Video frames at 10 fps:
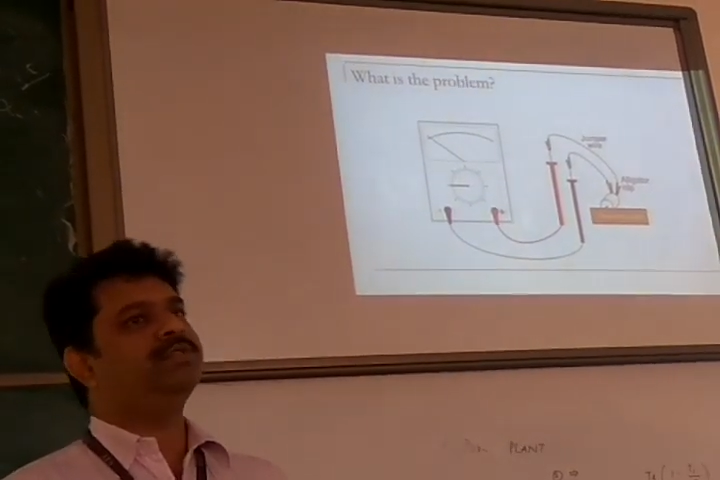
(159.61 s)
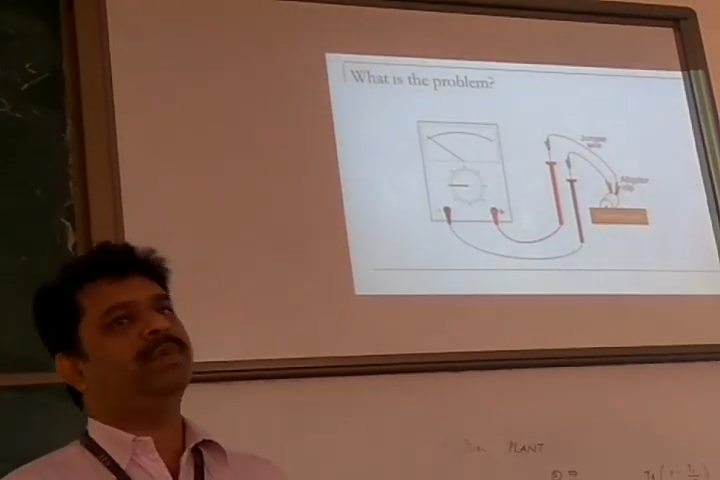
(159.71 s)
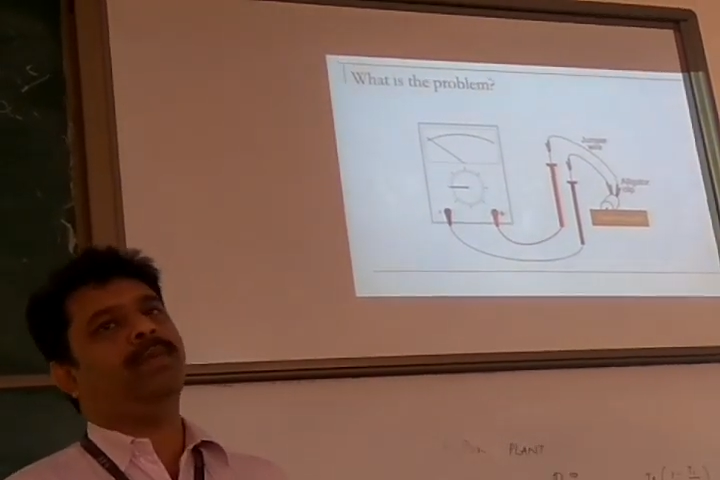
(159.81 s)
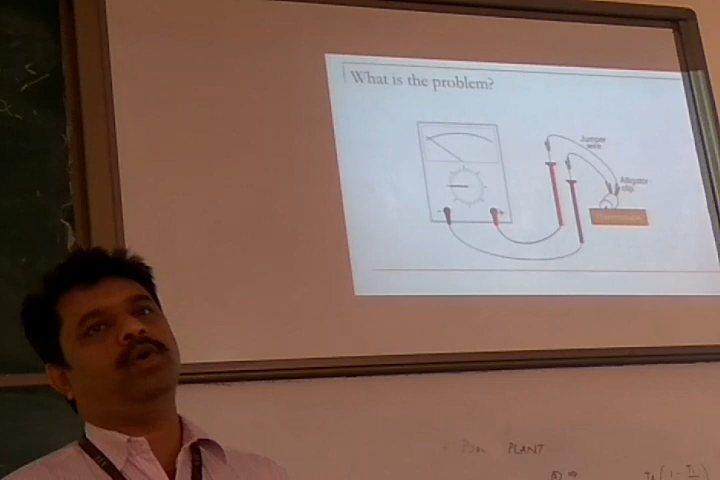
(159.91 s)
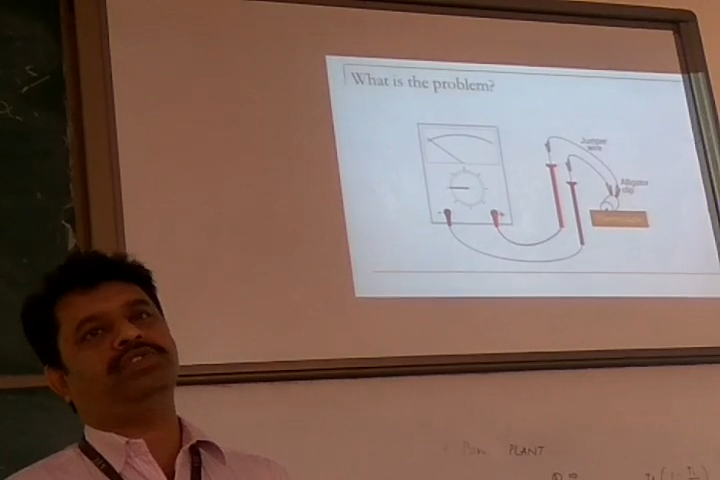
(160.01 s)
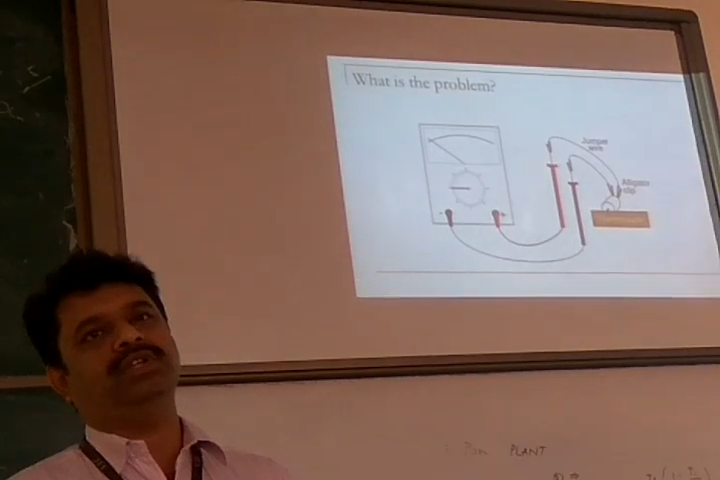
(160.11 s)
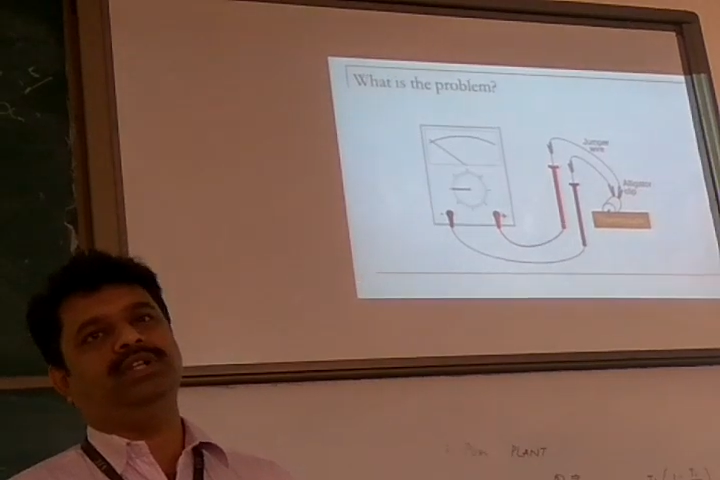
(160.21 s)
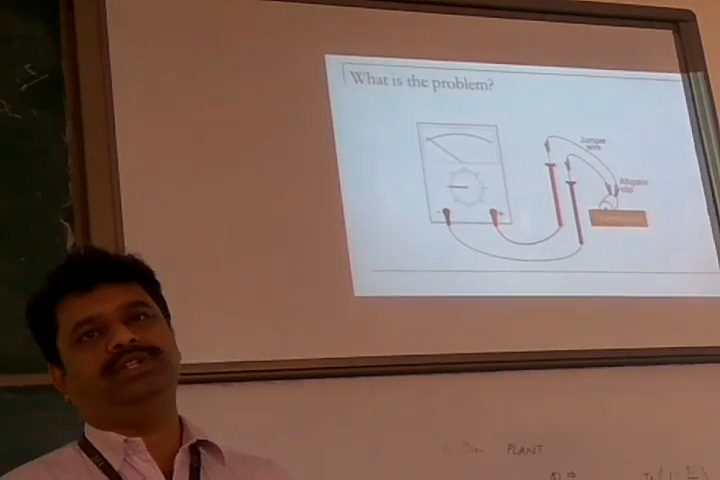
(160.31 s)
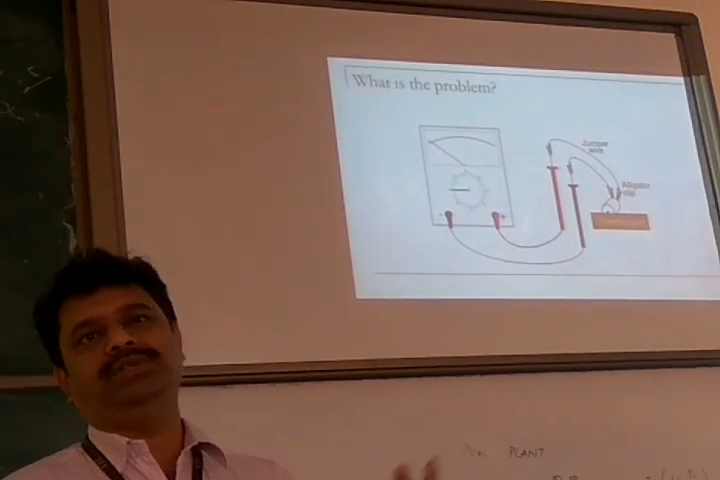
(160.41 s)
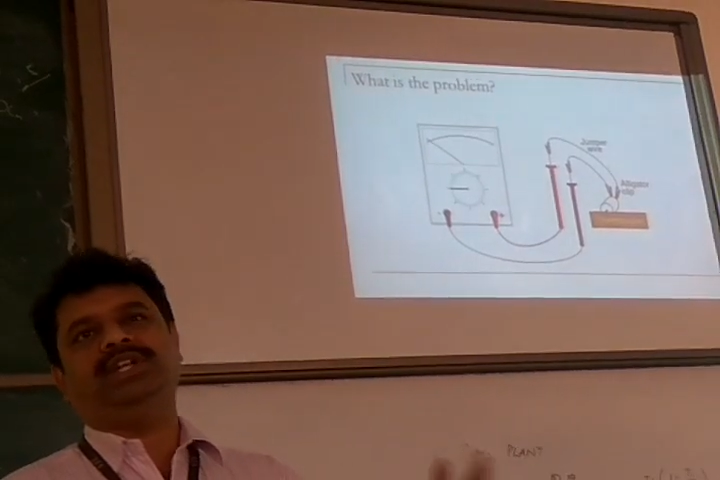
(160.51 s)
proportional
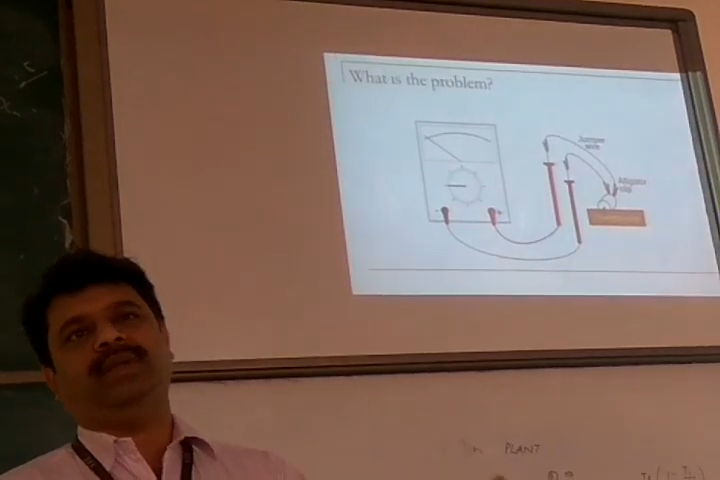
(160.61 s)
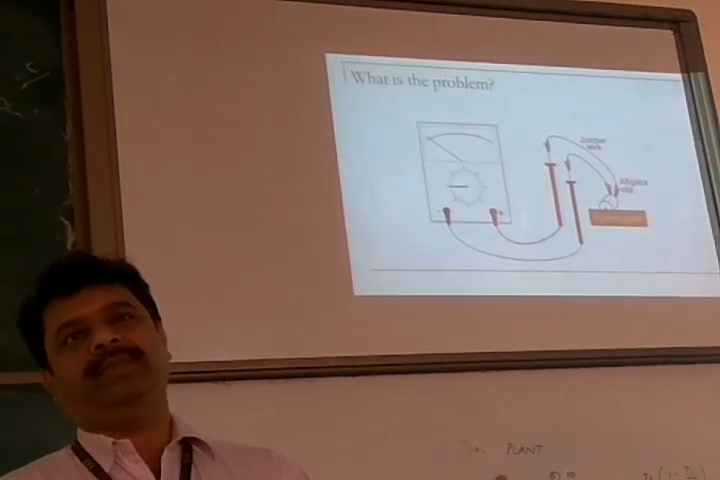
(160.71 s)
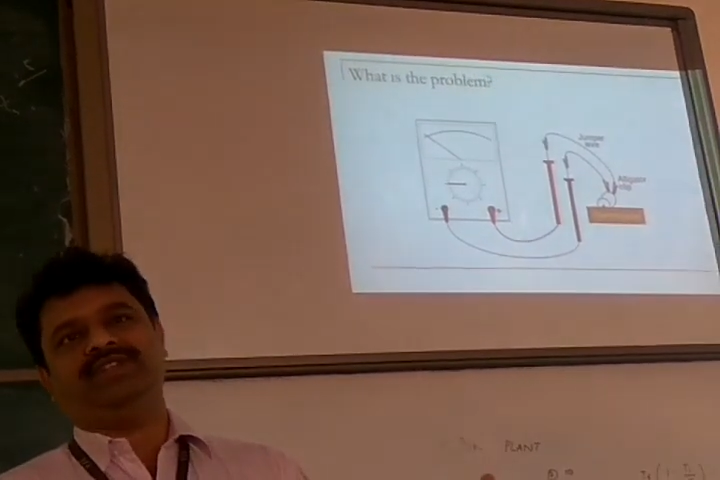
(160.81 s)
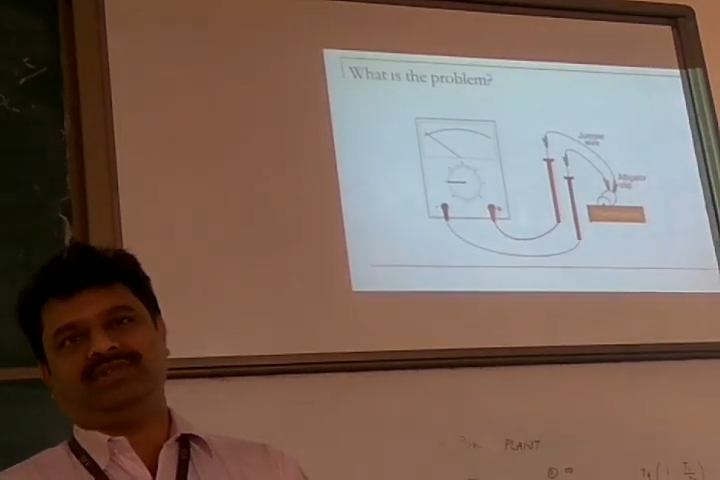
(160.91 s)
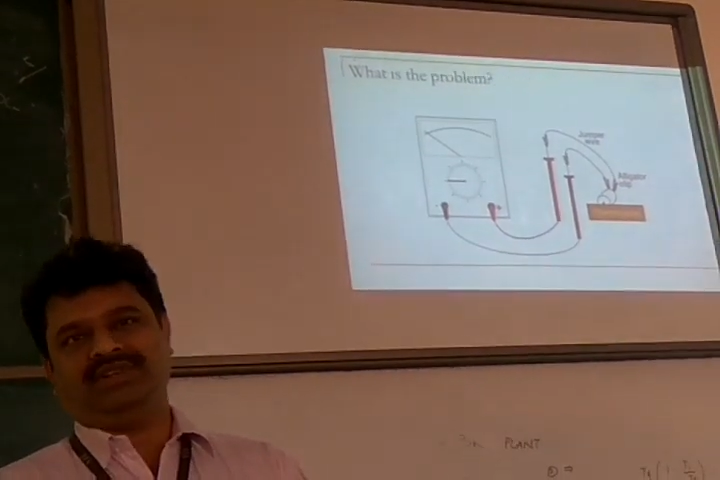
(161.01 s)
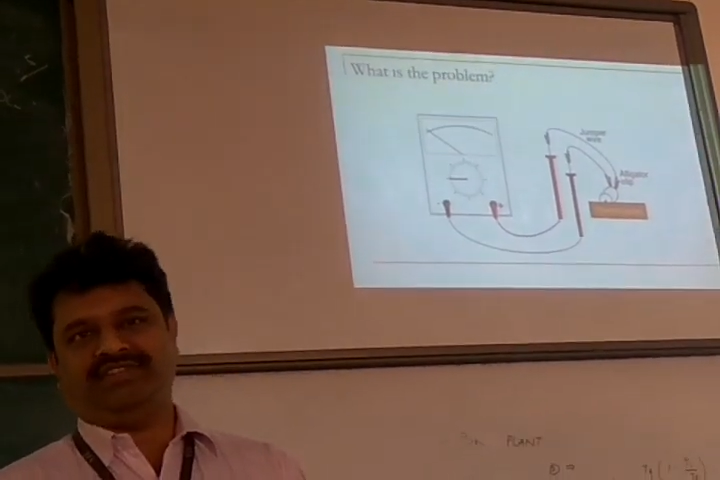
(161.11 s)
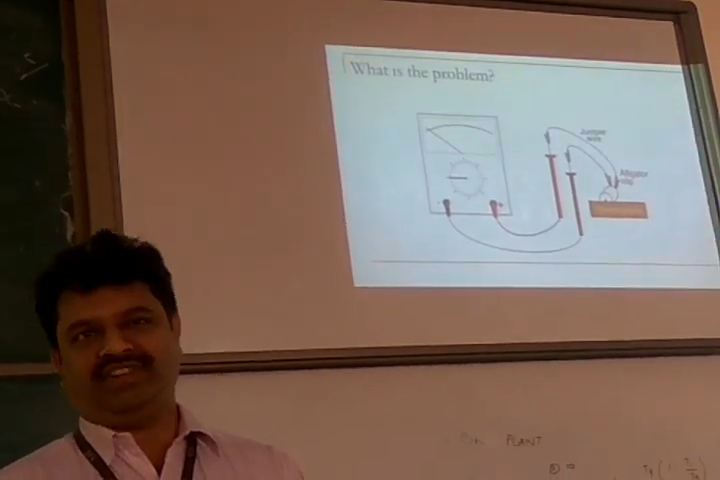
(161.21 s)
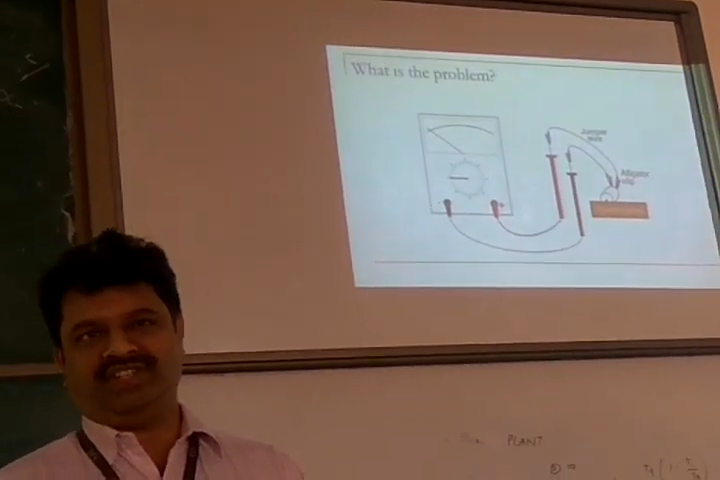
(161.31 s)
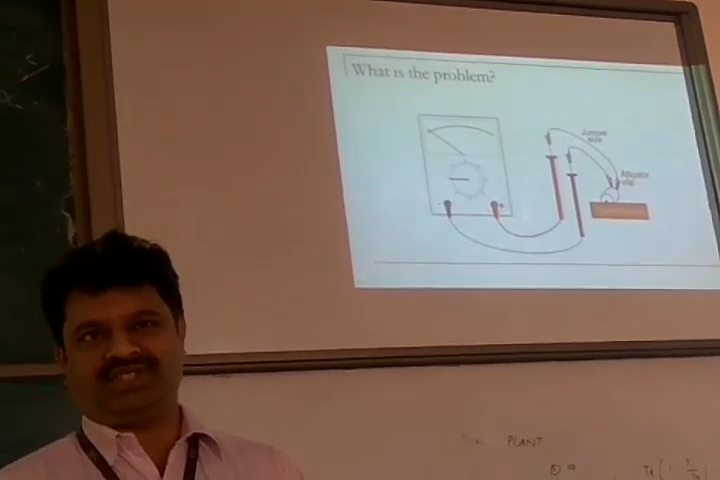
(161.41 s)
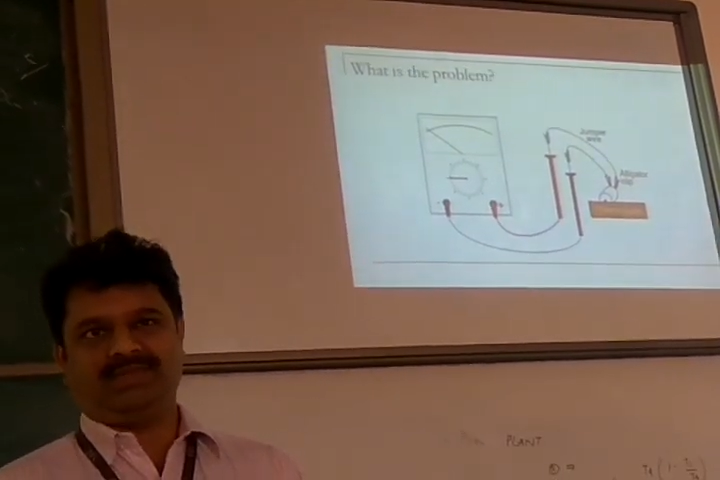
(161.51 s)
to the temperature
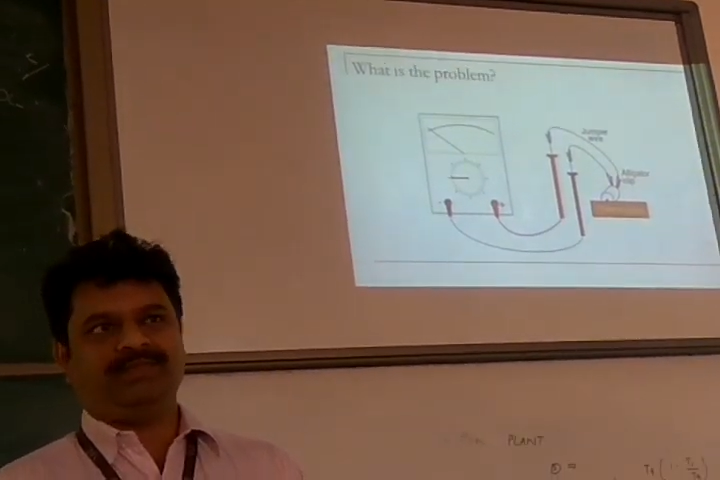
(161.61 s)
difference.